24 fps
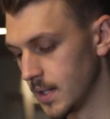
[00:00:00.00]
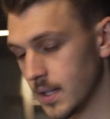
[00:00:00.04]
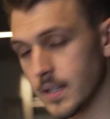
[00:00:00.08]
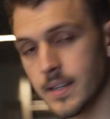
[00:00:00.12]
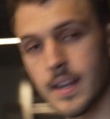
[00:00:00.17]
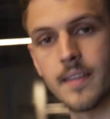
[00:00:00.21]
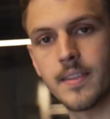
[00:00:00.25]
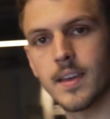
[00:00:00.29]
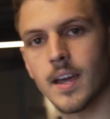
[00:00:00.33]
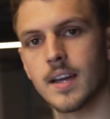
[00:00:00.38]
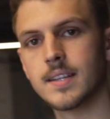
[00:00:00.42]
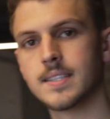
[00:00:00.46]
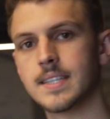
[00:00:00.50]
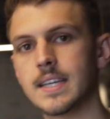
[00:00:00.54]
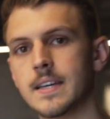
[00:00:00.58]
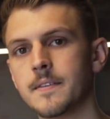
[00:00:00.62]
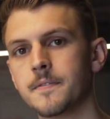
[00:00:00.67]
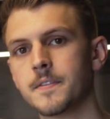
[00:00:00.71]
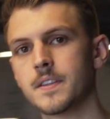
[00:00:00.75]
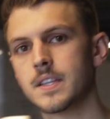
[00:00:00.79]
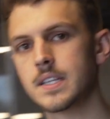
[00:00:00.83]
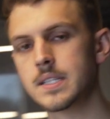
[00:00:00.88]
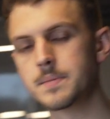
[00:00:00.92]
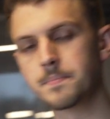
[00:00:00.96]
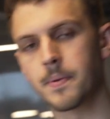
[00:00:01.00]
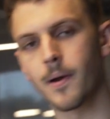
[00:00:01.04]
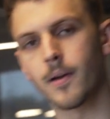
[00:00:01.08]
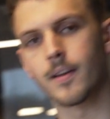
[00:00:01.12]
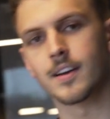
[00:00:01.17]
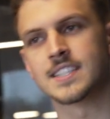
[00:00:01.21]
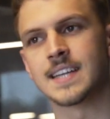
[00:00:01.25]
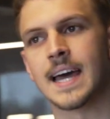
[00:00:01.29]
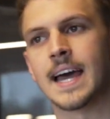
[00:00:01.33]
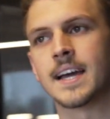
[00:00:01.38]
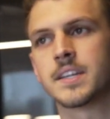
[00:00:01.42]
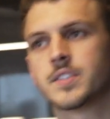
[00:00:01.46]
Now, the idea for this
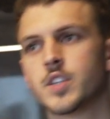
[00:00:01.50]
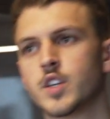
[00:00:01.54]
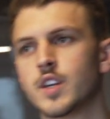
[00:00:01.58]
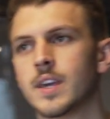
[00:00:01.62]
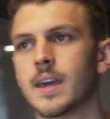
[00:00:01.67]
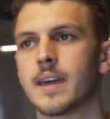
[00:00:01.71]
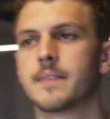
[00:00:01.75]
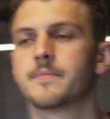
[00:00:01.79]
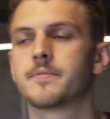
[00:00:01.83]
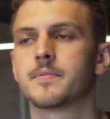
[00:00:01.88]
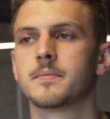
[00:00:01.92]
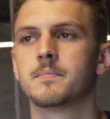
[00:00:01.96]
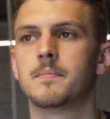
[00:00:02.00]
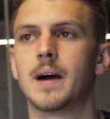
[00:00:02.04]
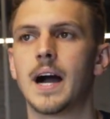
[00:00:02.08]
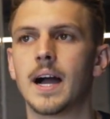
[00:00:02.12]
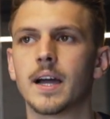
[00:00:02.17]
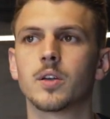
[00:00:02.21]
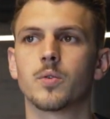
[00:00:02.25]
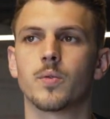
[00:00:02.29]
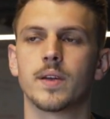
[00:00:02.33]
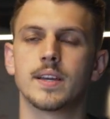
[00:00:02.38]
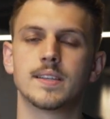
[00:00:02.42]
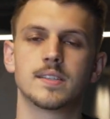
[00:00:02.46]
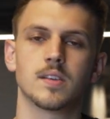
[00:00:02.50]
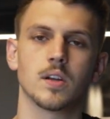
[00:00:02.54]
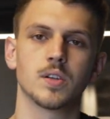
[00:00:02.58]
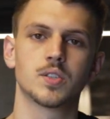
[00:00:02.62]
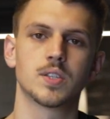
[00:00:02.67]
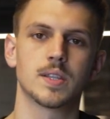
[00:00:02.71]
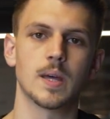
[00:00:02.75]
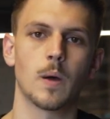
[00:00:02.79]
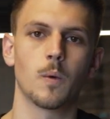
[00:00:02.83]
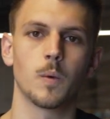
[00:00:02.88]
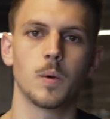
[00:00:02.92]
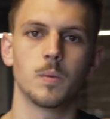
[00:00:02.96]
product actually came from market research
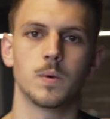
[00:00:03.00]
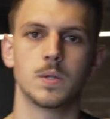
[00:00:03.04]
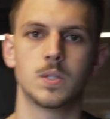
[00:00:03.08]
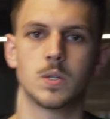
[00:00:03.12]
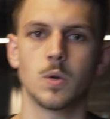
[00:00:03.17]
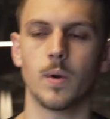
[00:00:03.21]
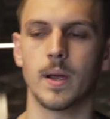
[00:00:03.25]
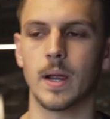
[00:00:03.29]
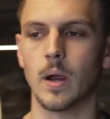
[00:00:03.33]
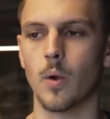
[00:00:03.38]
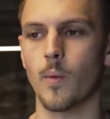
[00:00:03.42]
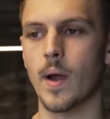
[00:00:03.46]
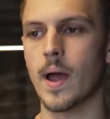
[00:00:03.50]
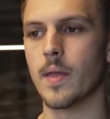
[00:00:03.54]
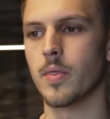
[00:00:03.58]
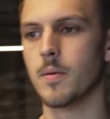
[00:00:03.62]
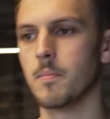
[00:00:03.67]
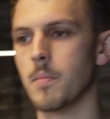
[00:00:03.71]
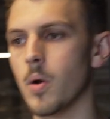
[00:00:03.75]
that we were doing around the